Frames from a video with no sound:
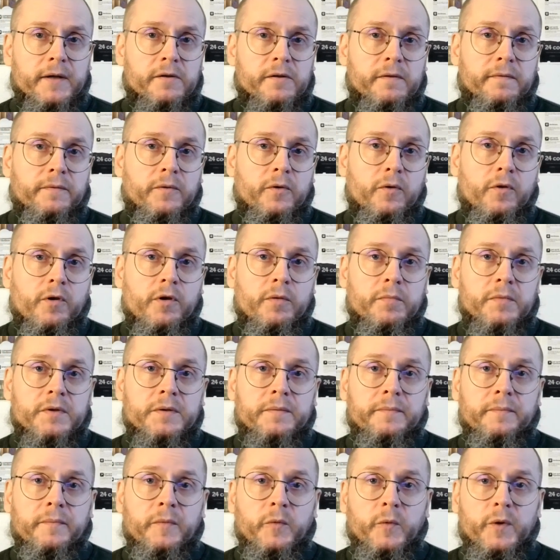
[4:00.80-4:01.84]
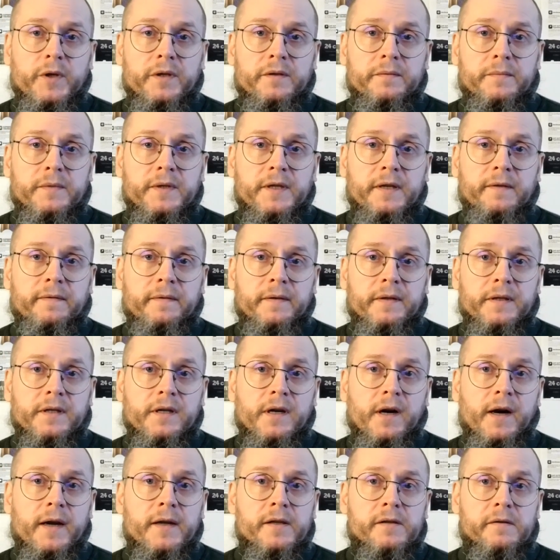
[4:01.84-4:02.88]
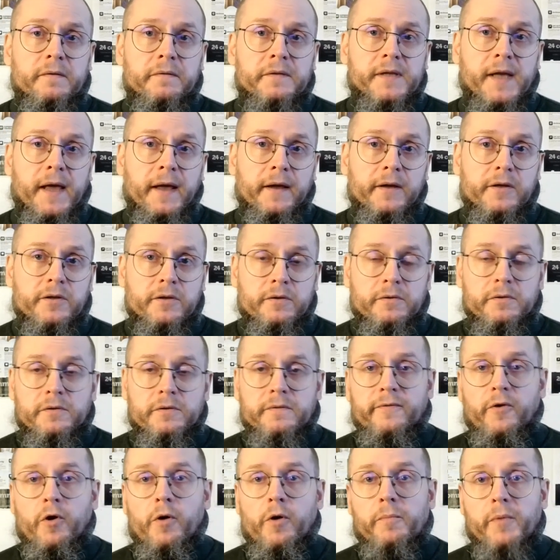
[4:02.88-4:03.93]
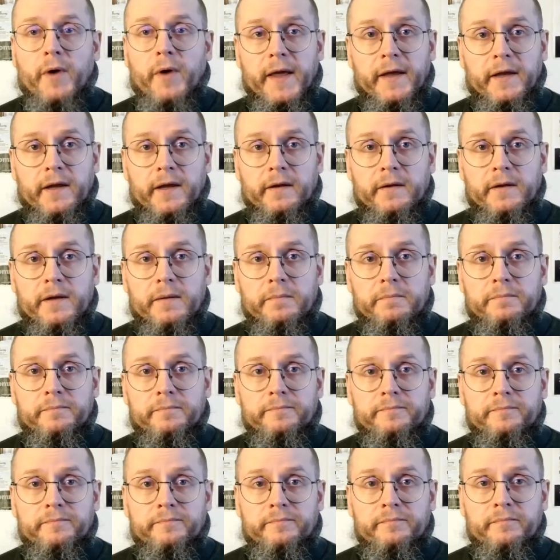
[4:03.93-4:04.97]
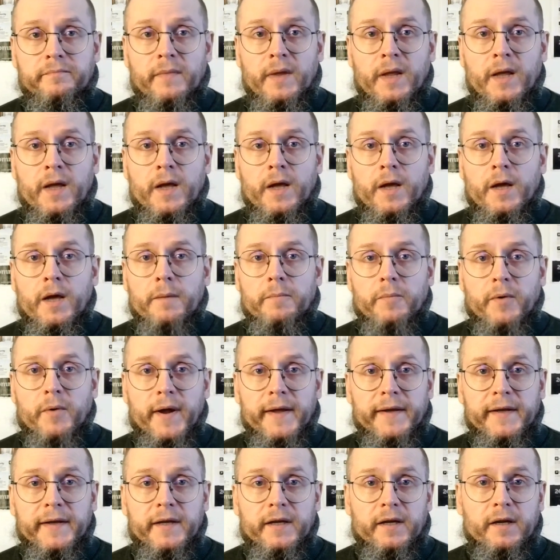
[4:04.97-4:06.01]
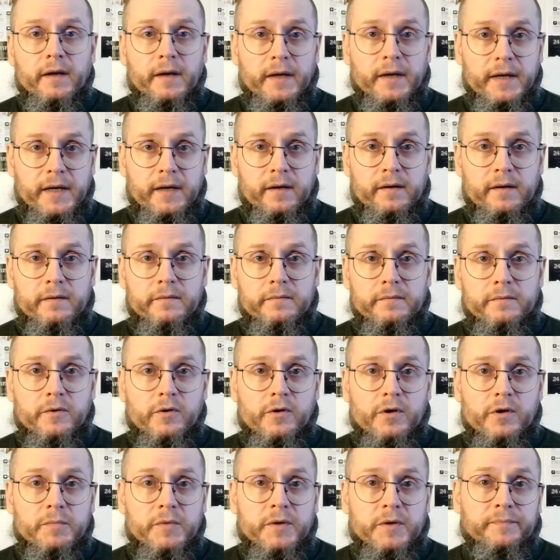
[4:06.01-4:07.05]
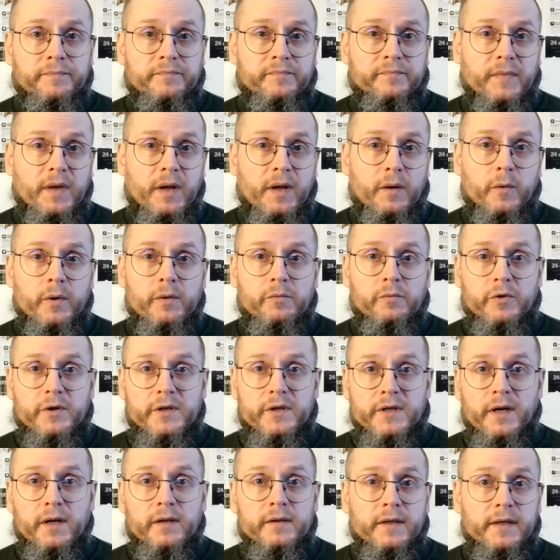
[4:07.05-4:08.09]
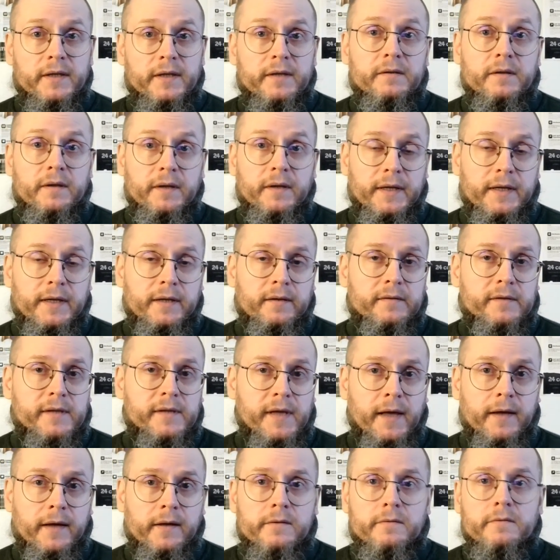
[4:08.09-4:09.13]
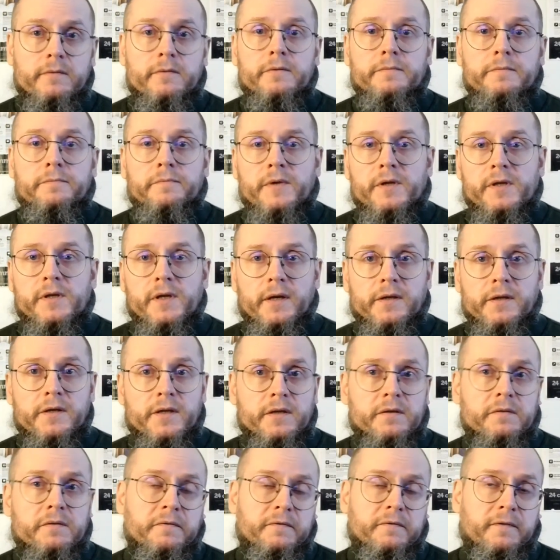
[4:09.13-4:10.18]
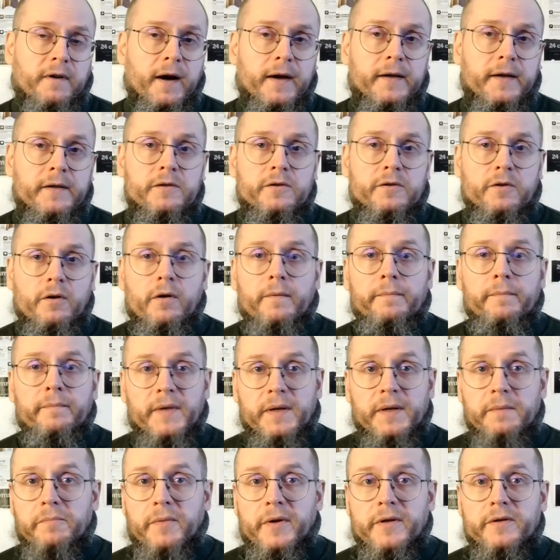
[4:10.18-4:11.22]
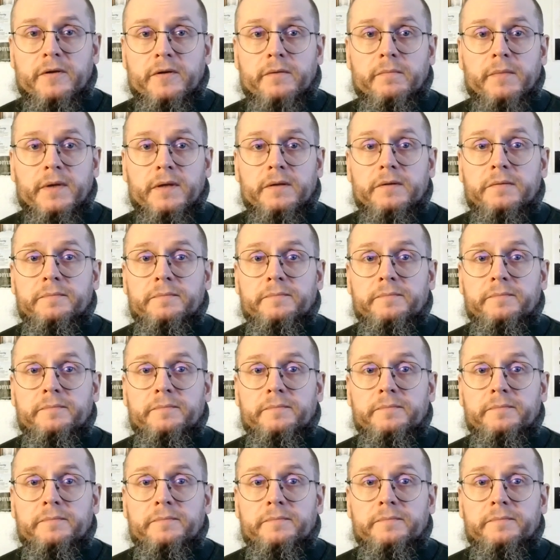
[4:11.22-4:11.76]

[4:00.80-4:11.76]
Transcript: of norms with different kinds of sanctions for breaking them. Breaking legal norms will result in legal sanctions, such as fines or imprisonment.